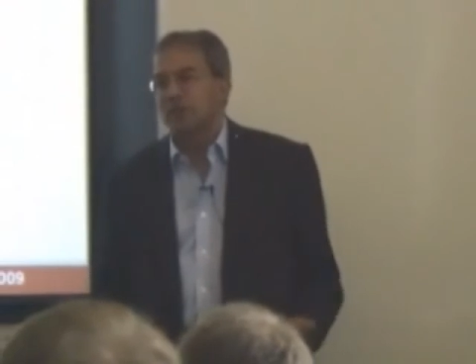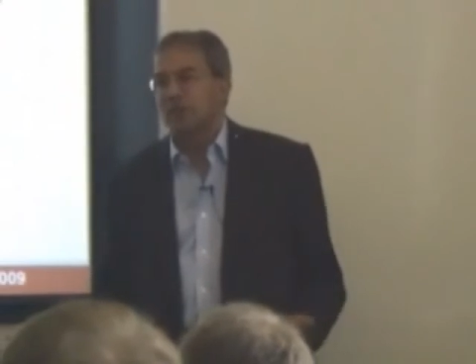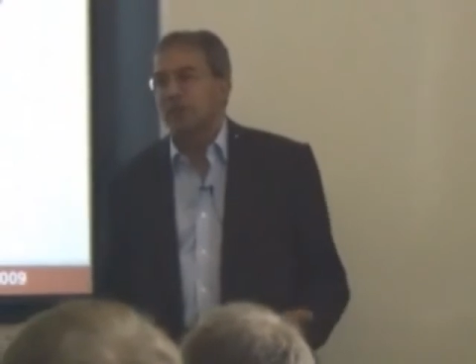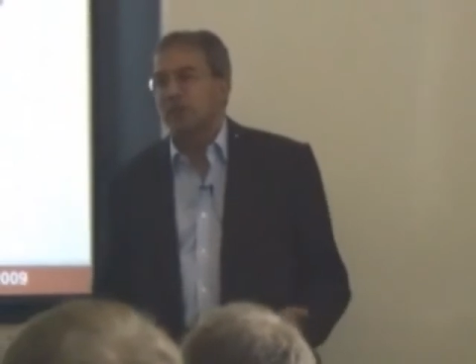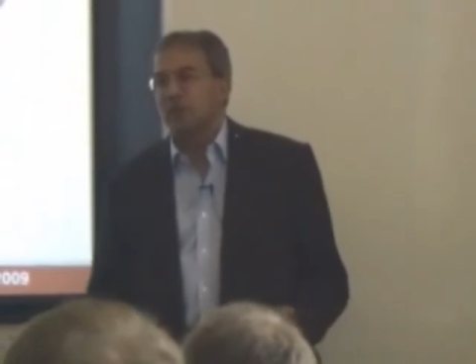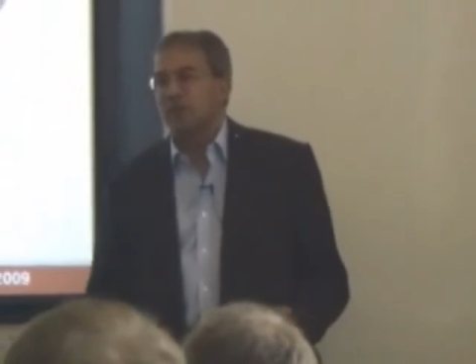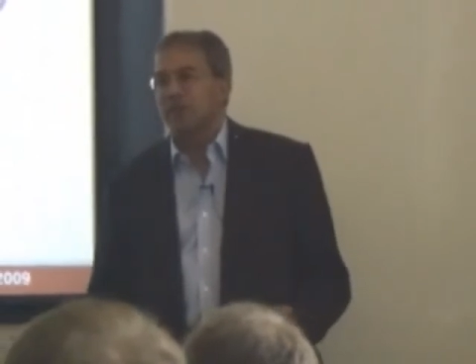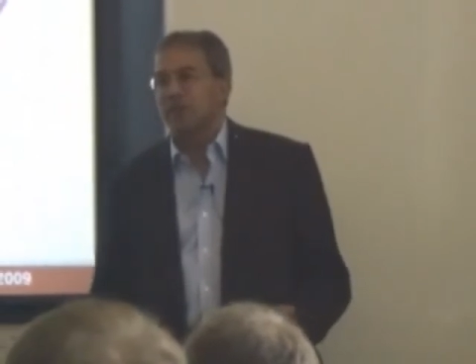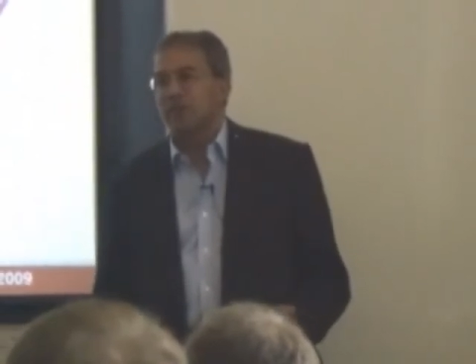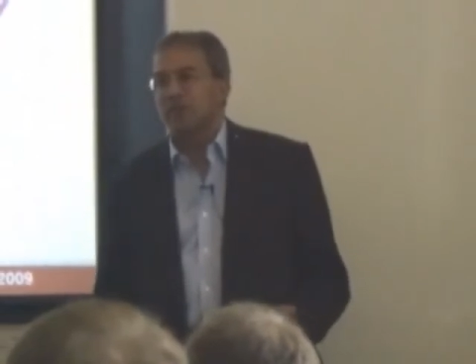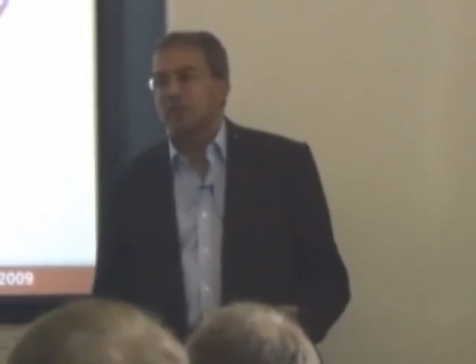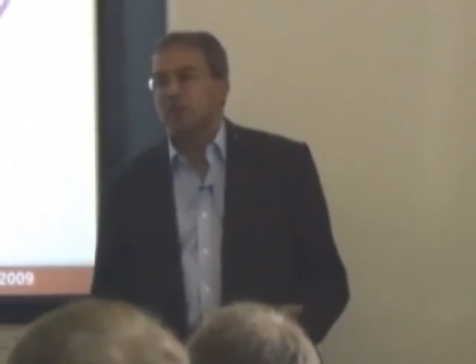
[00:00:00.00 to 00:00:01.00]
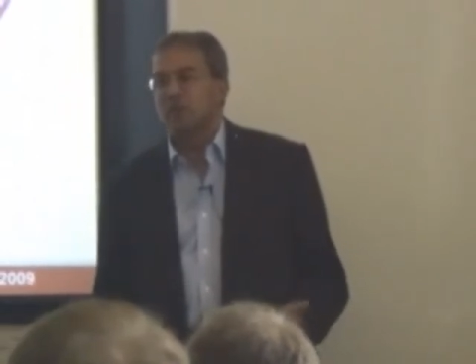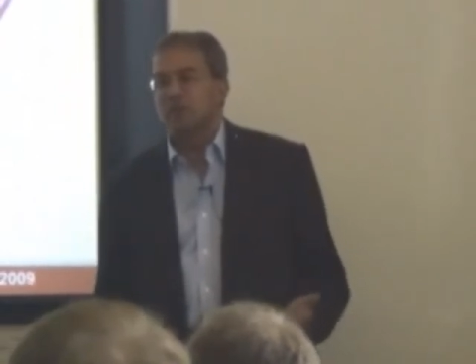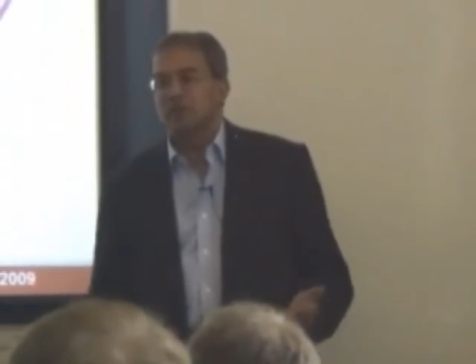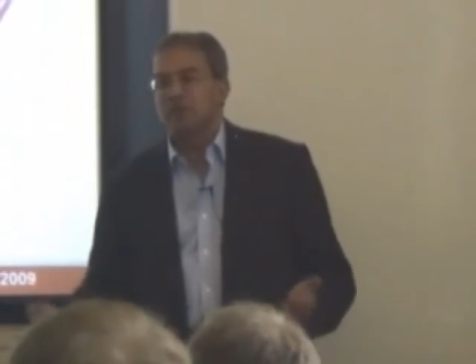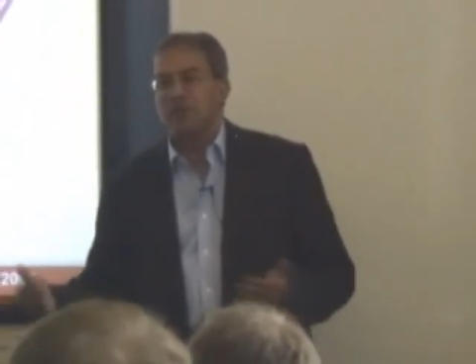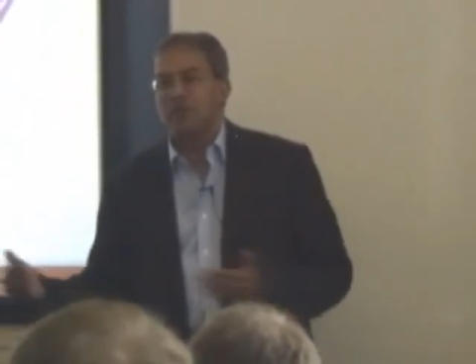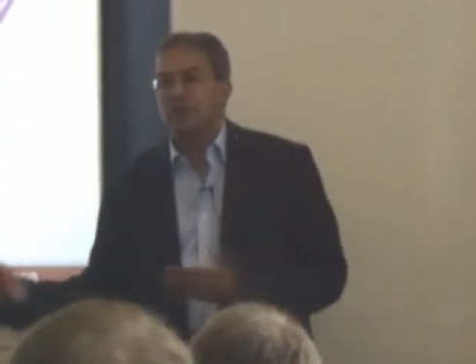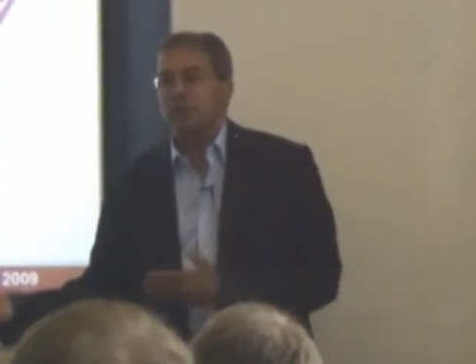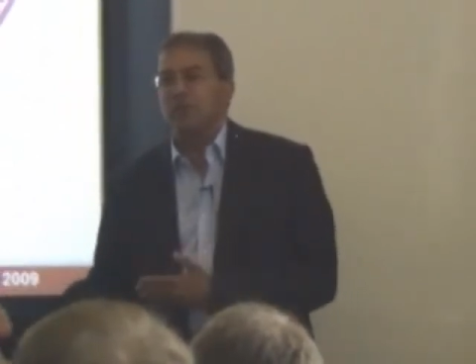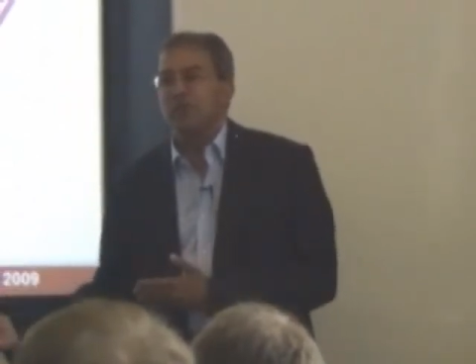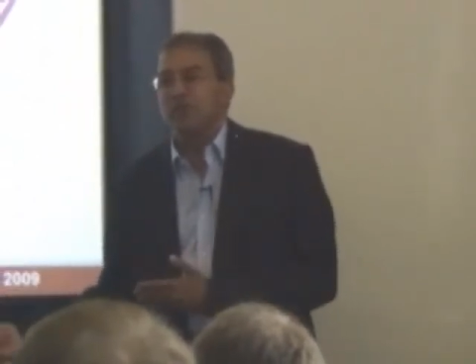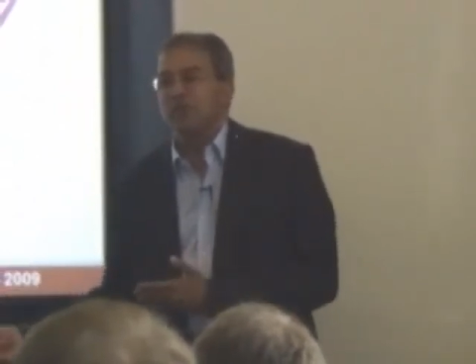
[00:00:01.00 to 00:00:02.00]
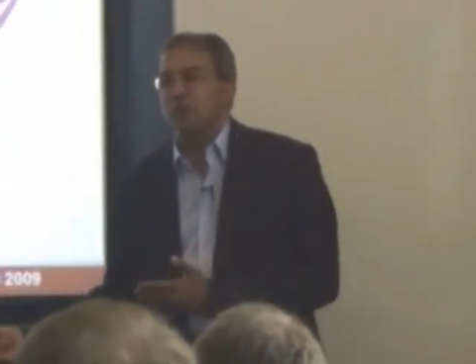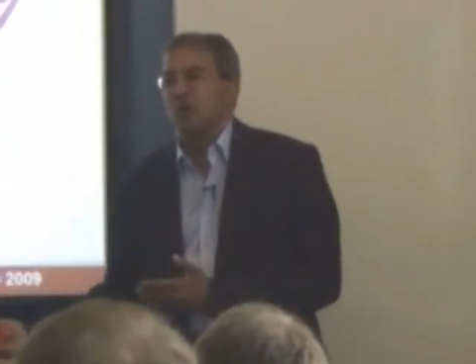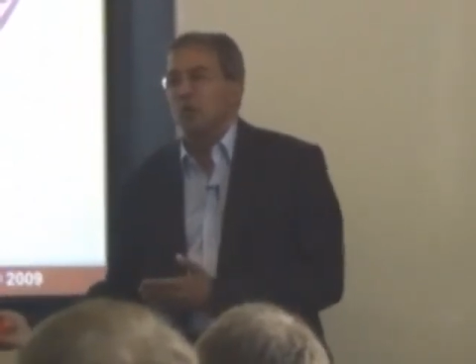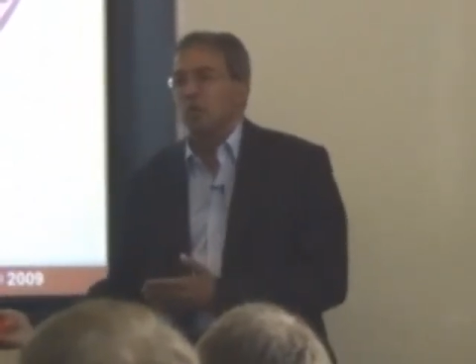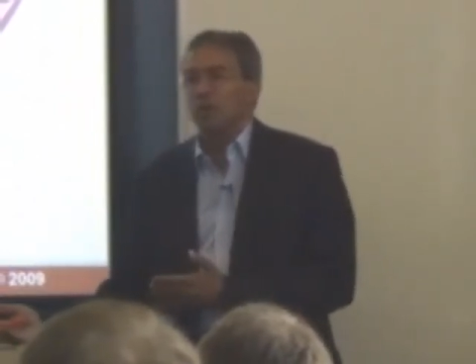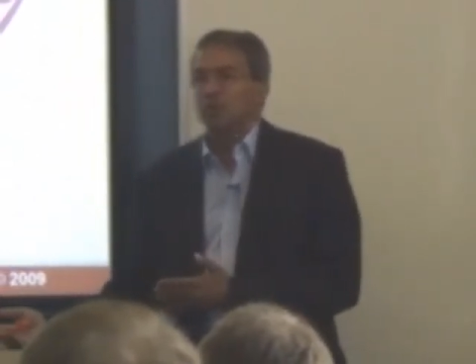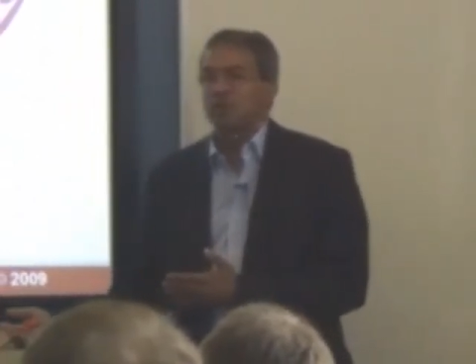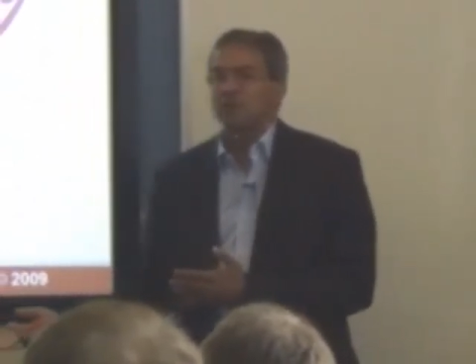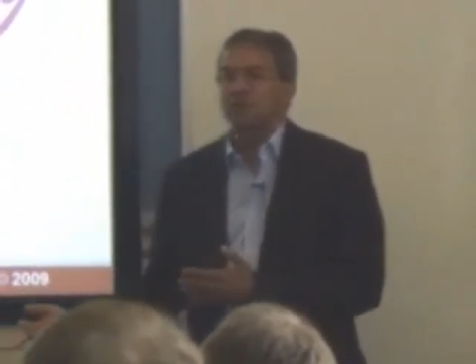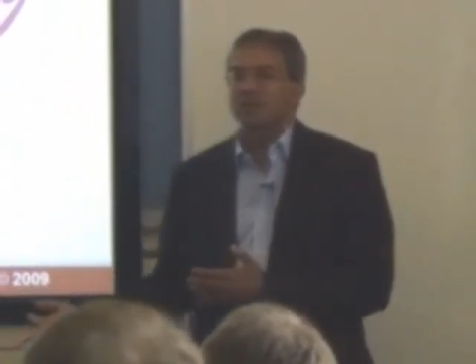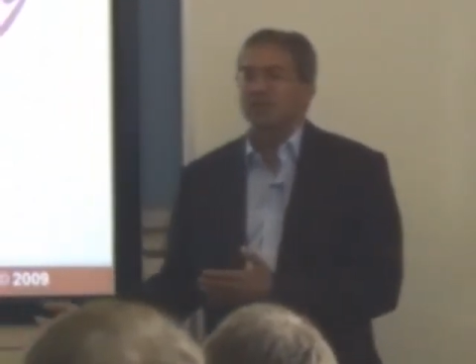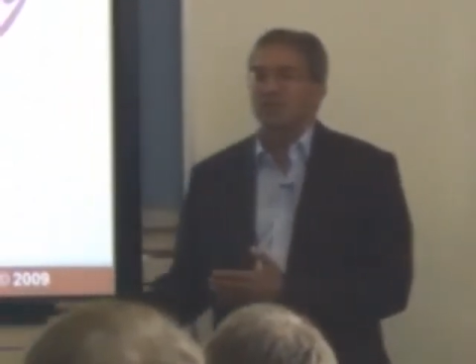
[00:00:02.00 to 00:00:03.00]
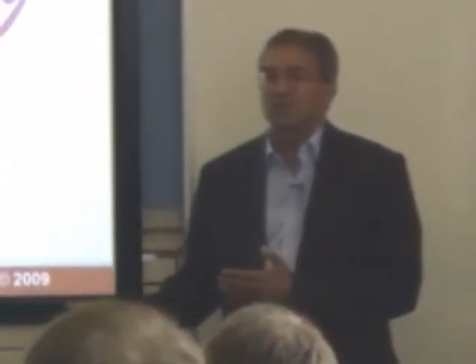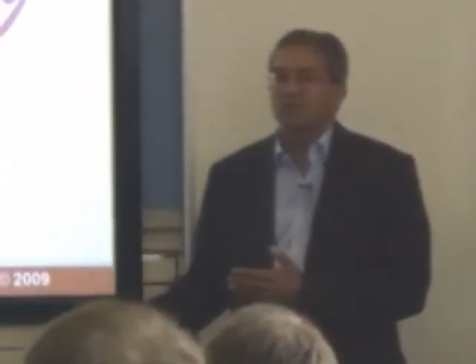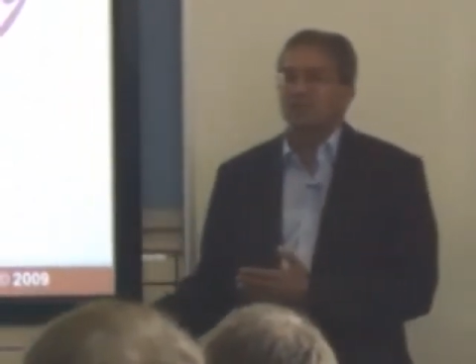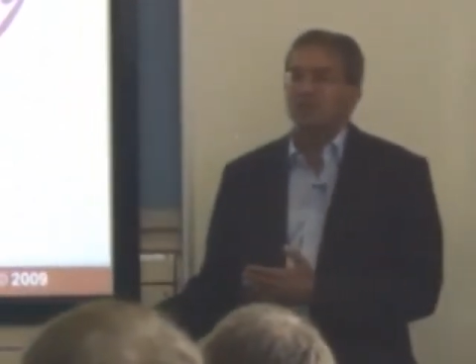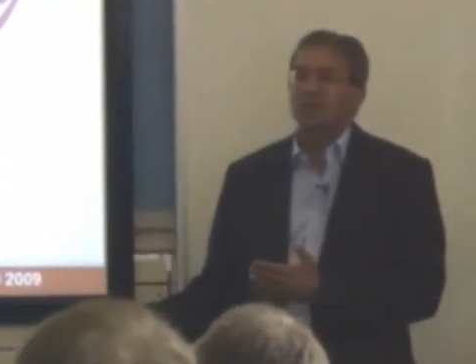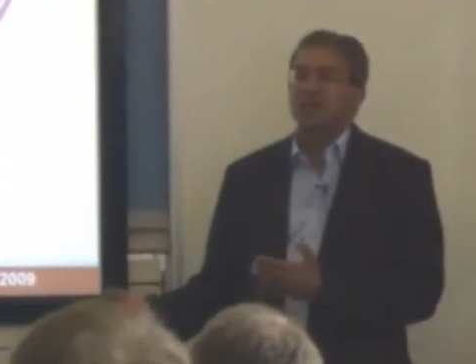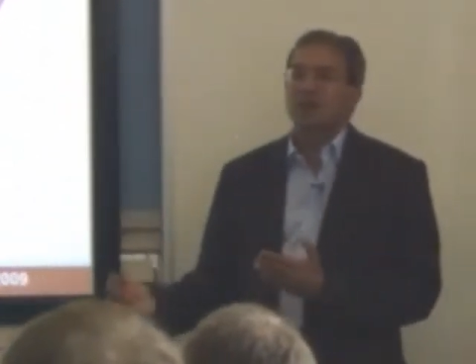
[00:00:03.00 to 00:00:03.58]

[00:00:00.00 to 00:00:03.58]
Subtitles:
the way creativity works, is many of these products and services are then